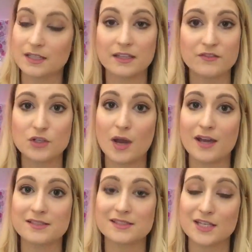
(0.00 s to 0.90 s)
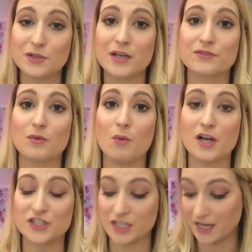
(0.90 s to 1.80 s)
I love you guys. Thank you guys for
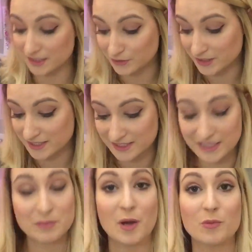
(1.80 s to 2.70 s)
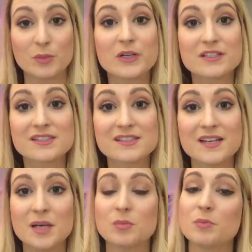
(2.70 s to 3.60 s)
watching. I know this isn't about books,
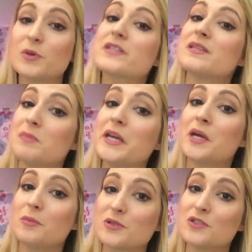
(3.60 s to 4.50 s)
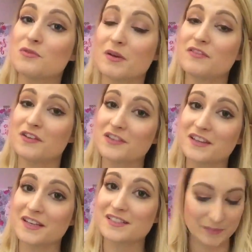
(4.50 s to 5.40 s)
but books and makeup are two of my favorite
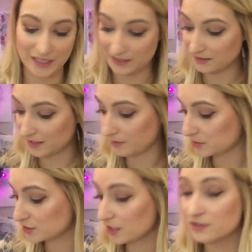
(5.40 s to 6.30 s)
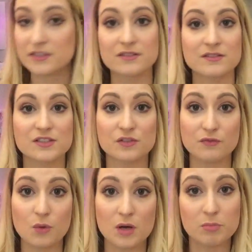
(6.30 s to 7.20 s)
things. And I thought I would share the
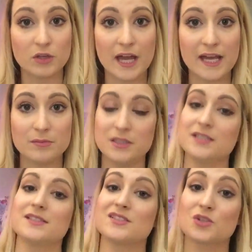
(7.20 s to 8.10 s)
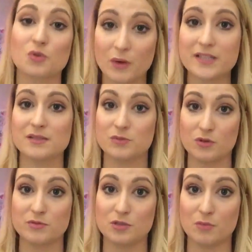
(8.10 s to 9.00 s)
Sephora Play because it's a great
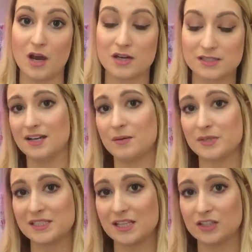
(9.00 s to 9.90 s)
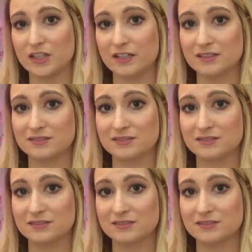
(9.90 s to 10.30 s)
subscription box. I'm gonna sell you